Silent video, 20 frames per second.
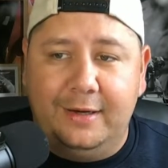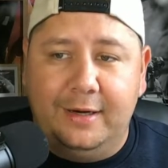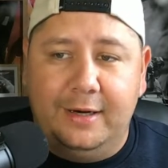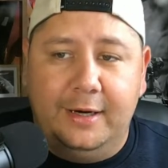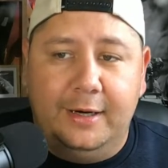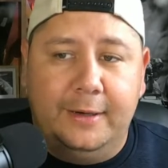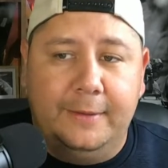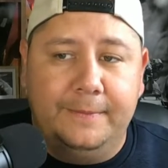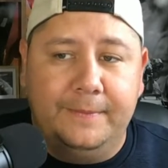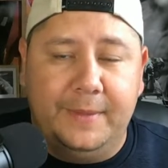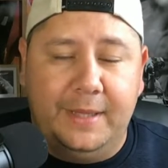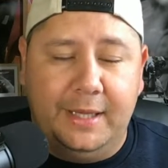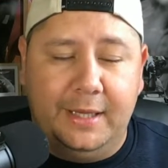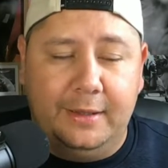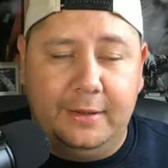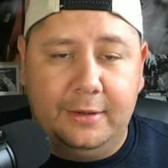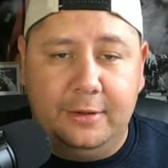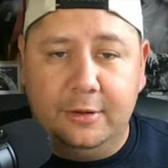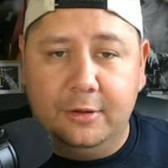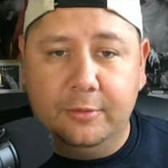and,
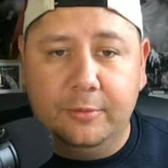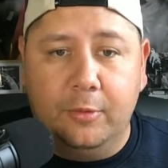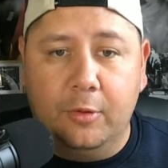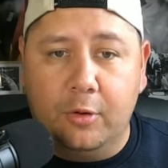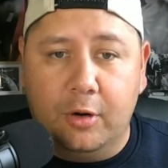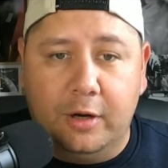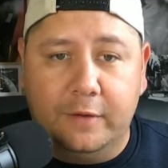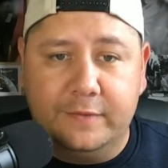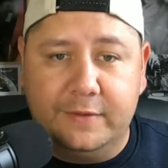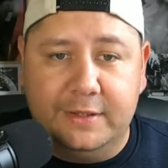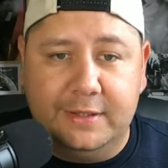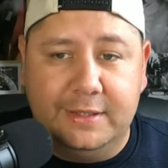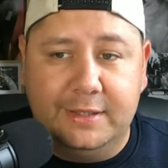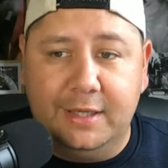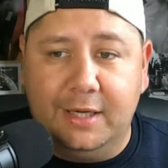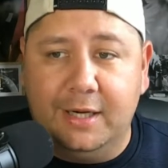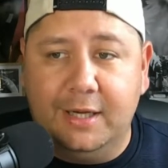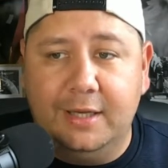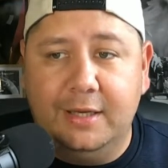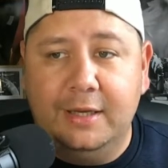more often than
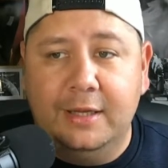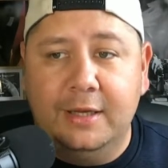not.